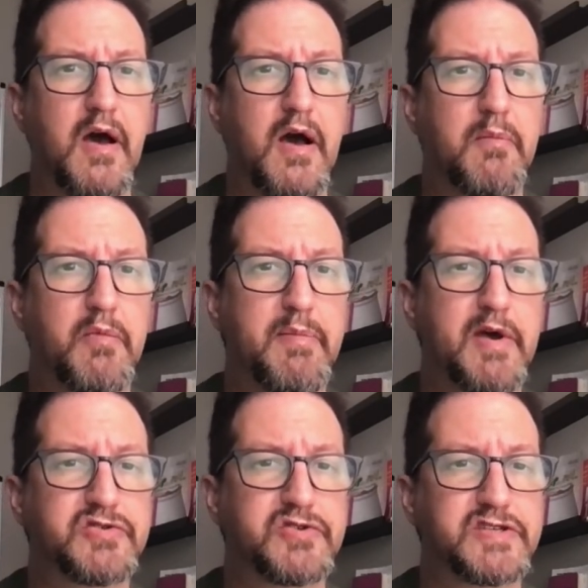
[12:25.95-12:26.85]
we
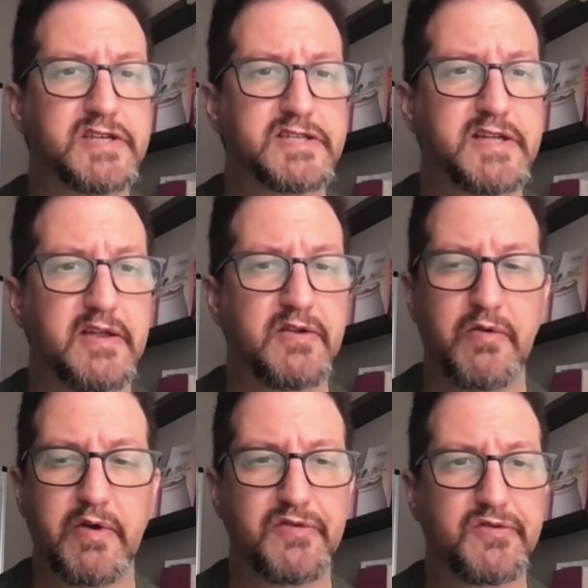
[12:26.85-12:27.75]
measured 16
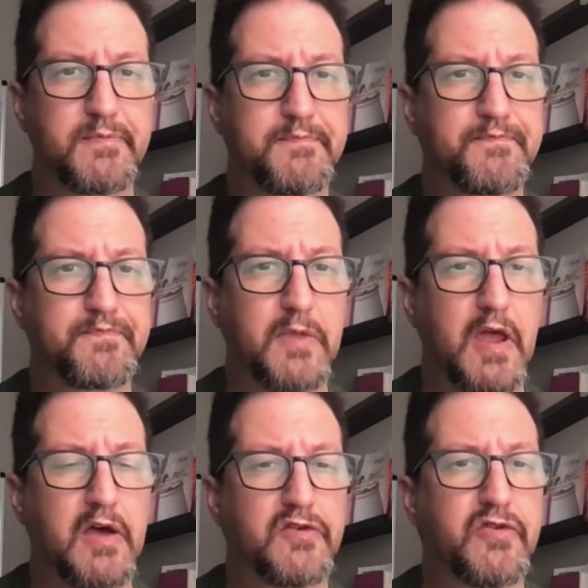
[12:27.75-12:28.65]
degrees.
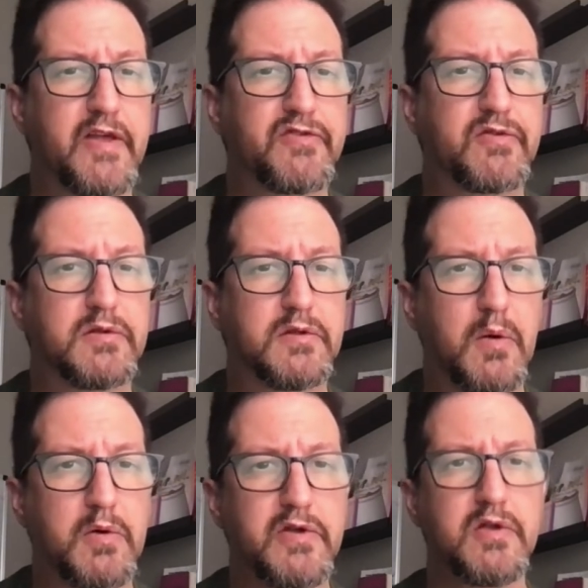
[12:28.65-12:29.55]
So that's
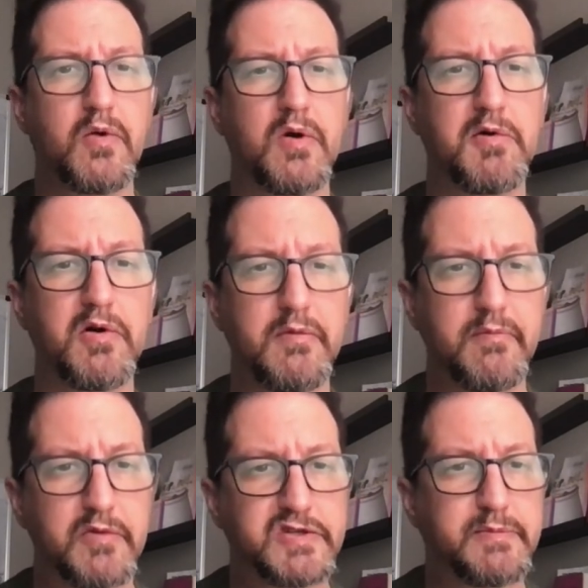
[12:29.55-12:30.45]
lower than normal,
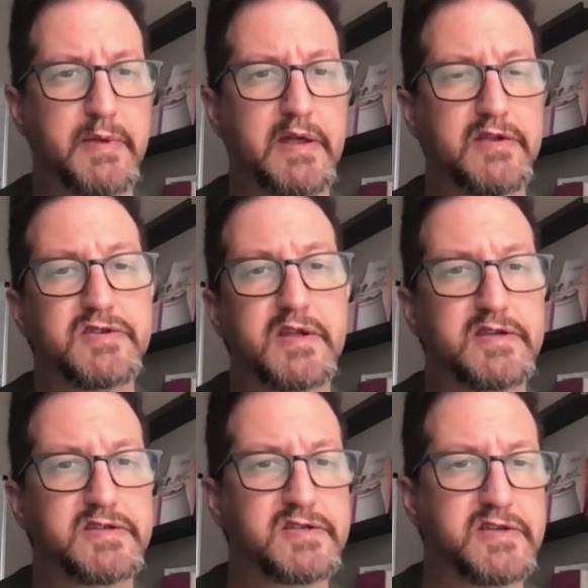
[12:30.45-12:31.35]
which means that
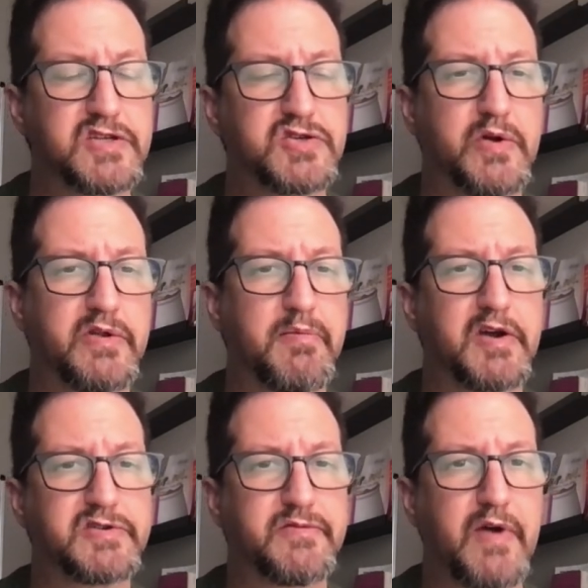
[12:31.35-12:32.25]
this is a joint
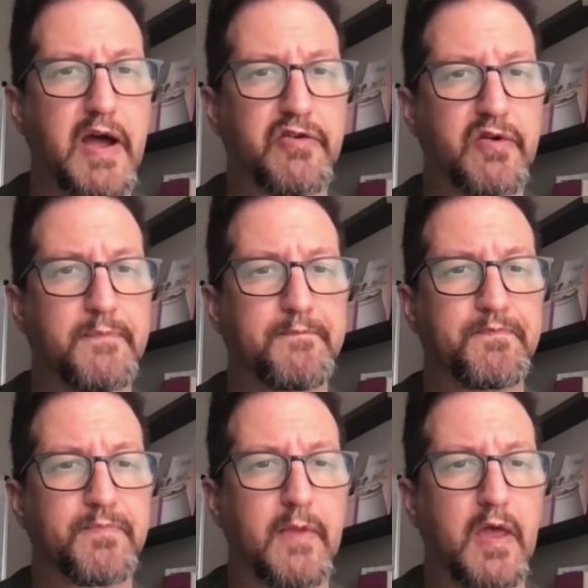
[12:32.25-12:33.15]
depression fracture.
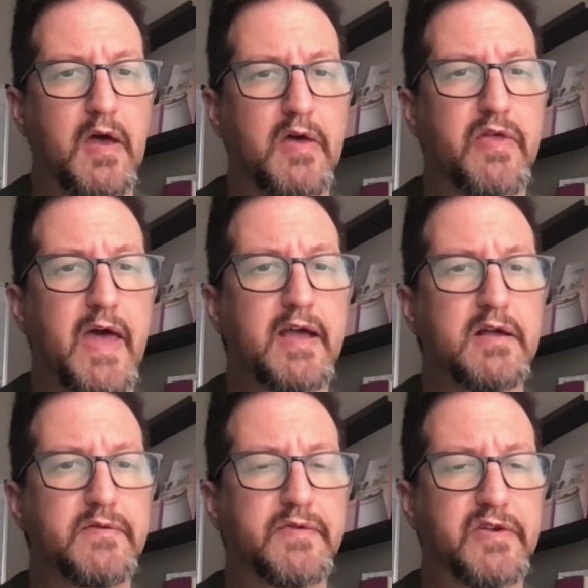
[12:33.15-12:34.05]
The angle
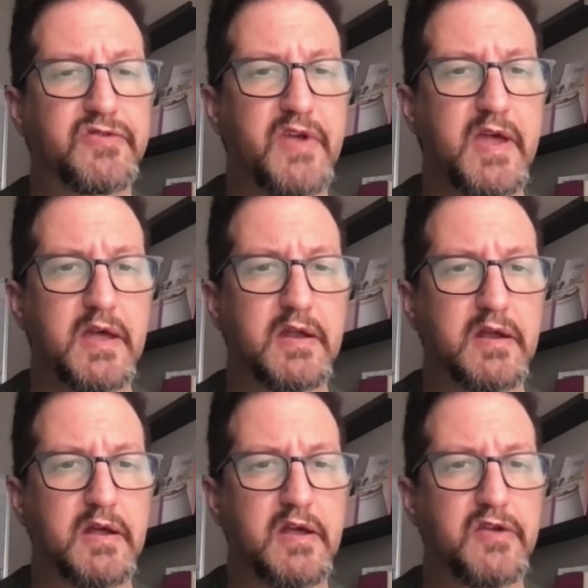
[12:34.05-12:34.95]
of Gissane
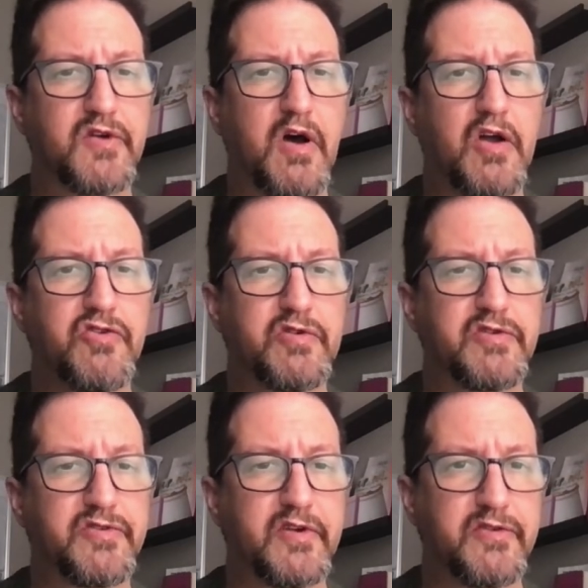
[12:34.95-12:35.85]
is
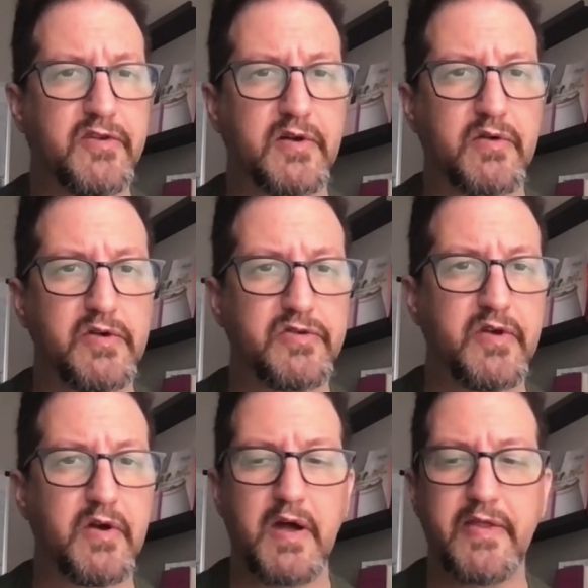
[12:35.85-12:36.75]
160 degrees
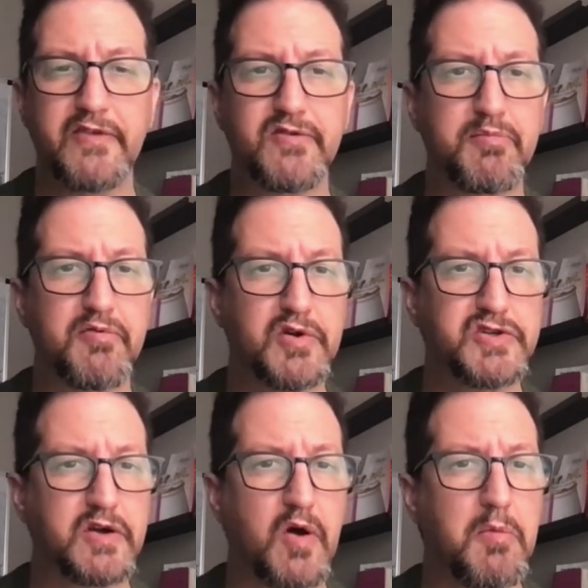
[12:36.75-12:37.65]
here, and that's
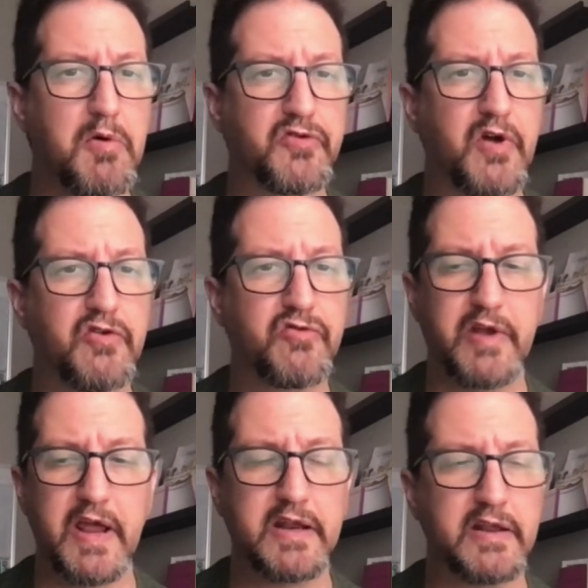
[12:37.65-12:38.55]
approaching almost
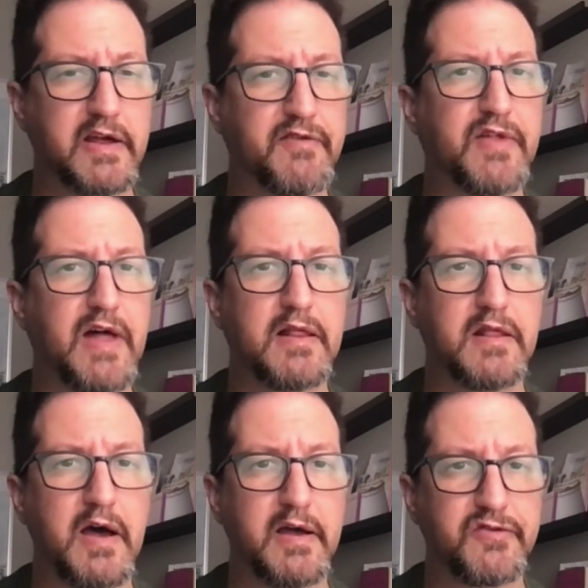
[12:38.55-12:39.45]
180, like a flat
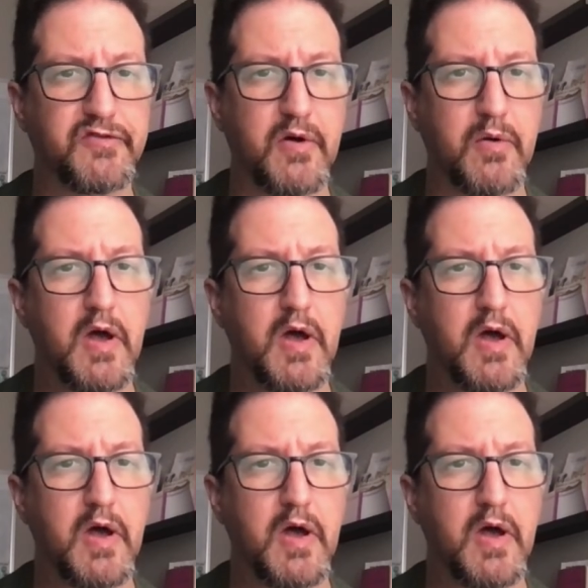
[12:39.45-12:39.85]
line. So